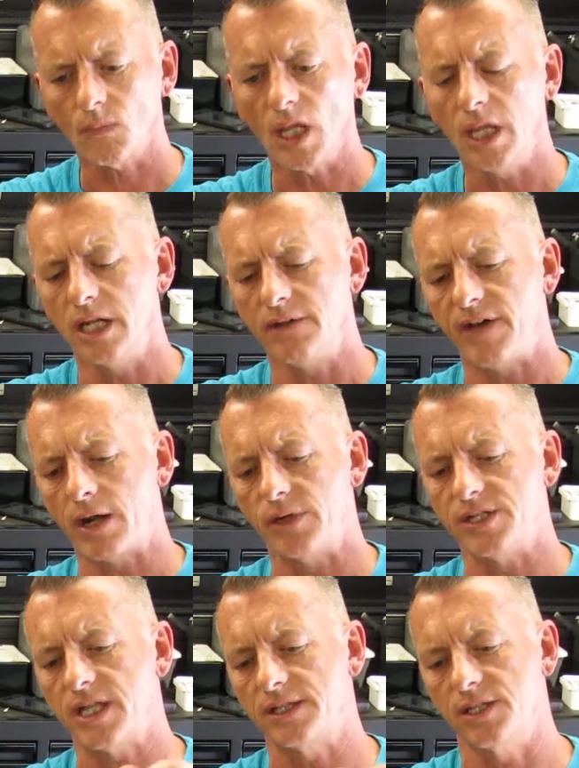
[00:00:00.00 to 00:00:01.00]
And if I
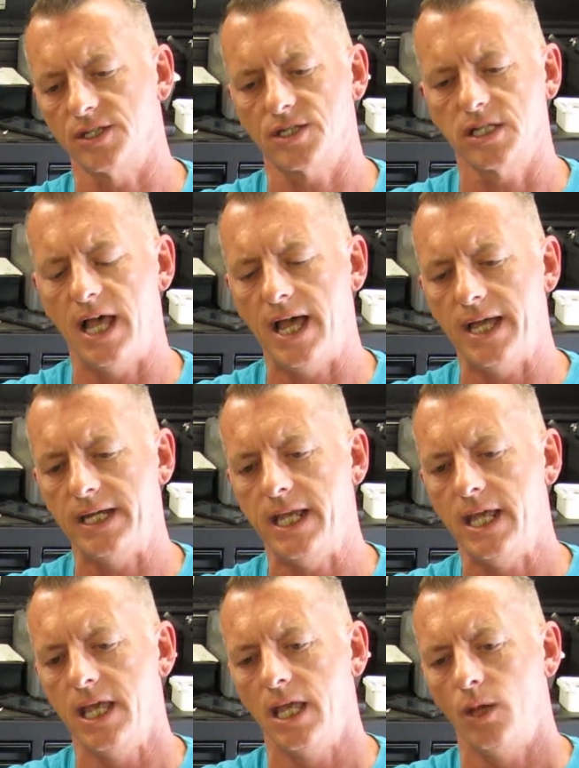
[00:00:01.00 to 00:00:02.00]
reset this slide,
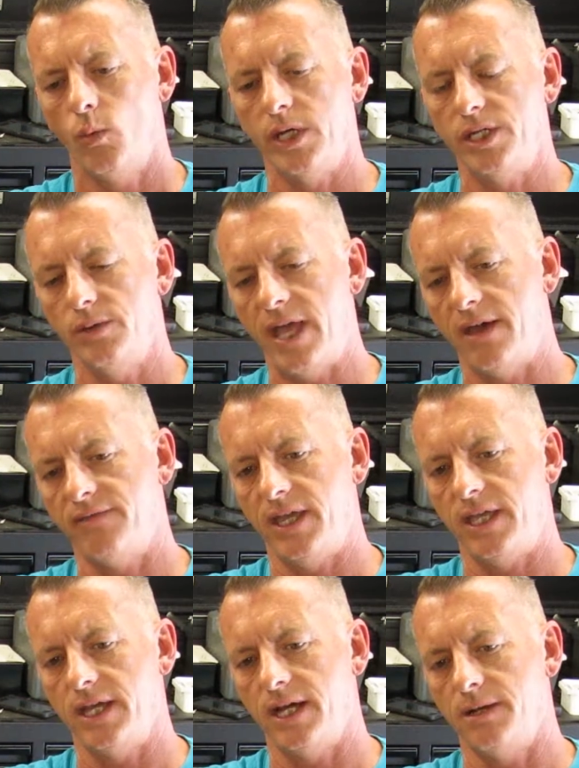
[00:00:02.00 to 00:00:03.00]
we do have
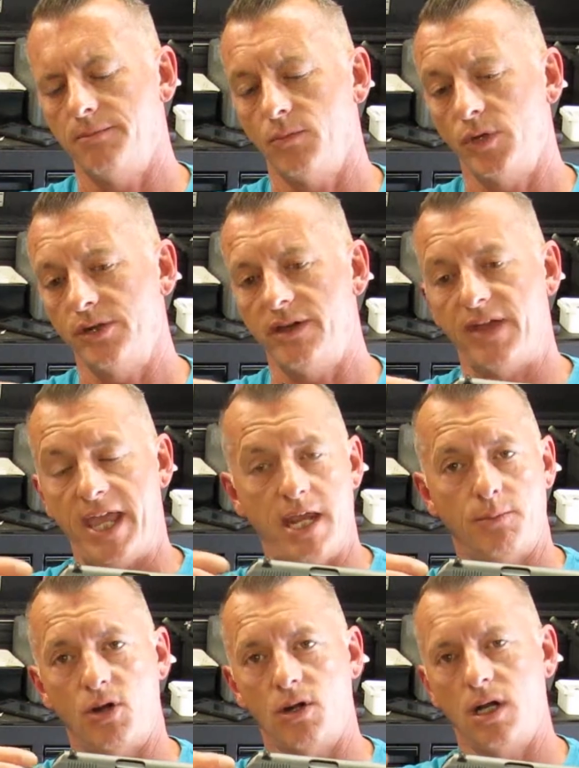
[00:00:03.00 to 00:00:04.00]
a
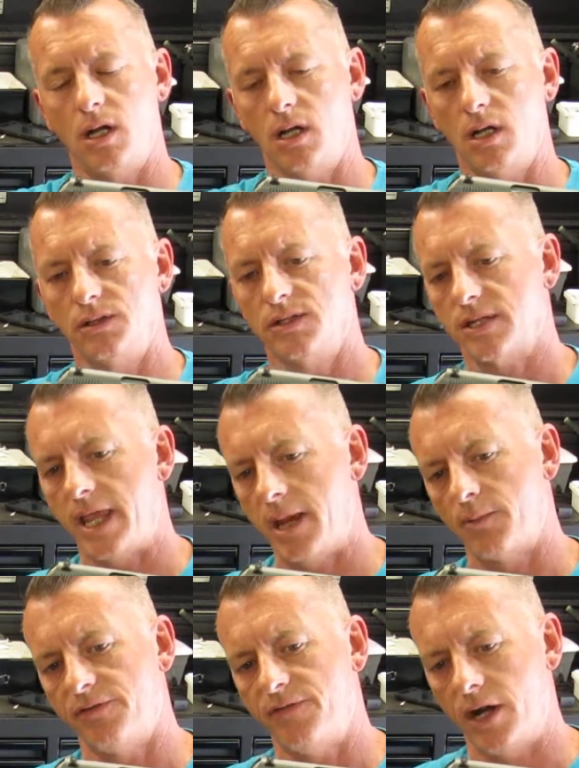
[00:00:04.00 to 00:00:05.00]
hammer. This is a
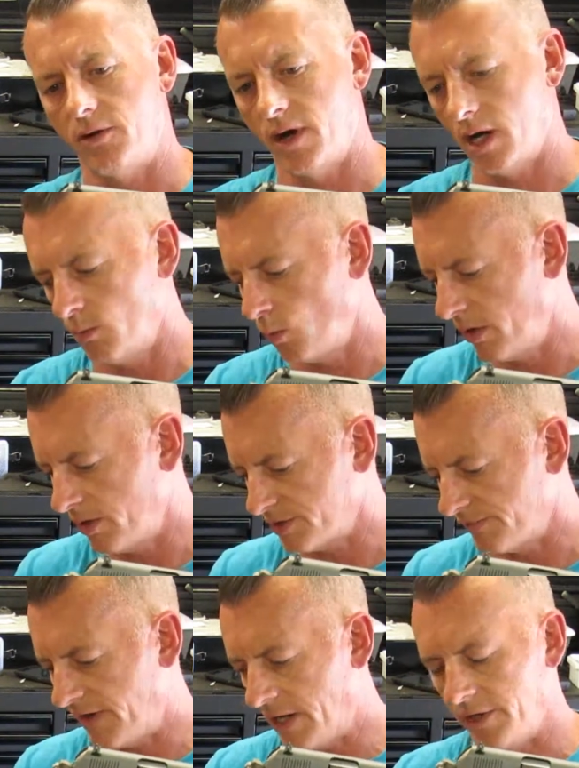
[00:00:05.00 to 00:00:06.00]
hammer firearm, whereas
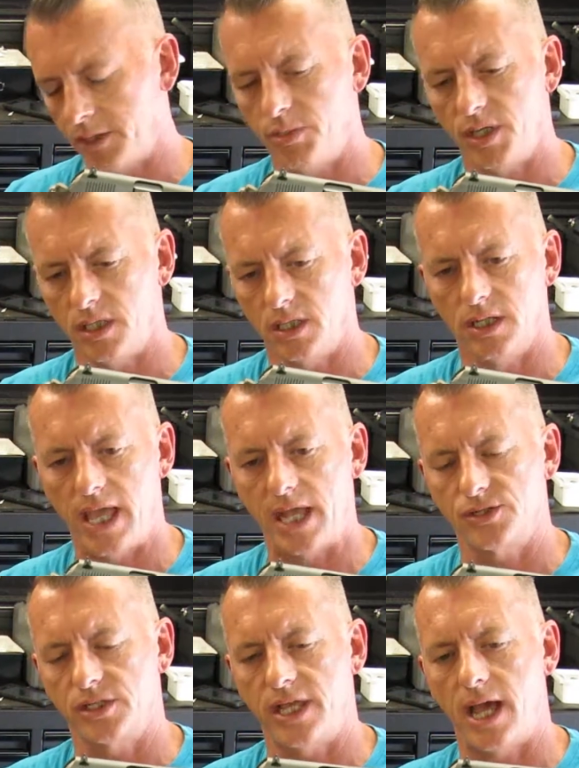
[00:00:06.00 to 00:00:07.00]
a firing pin
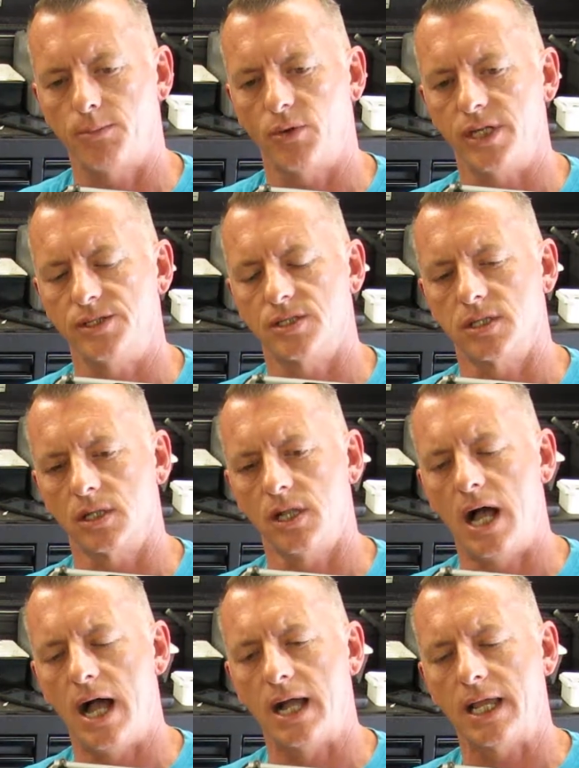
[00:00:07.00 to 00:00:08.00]
actually operates the
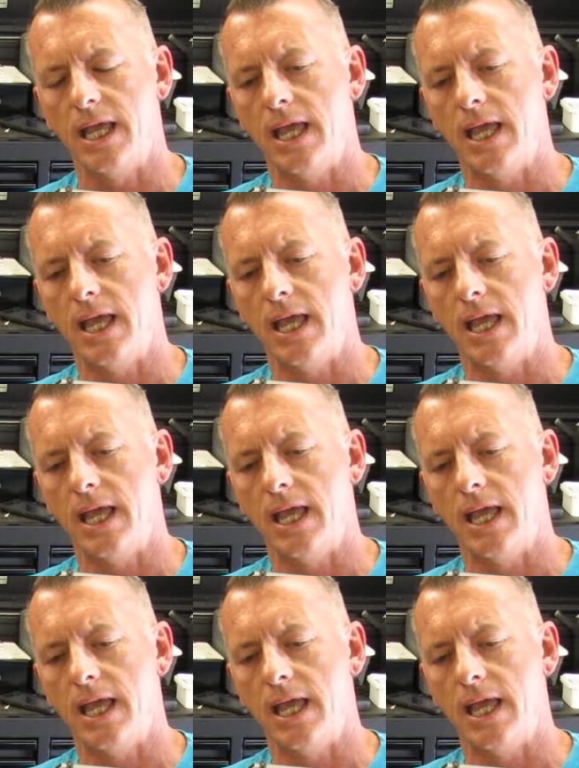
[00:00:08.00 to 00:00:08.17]
Glock.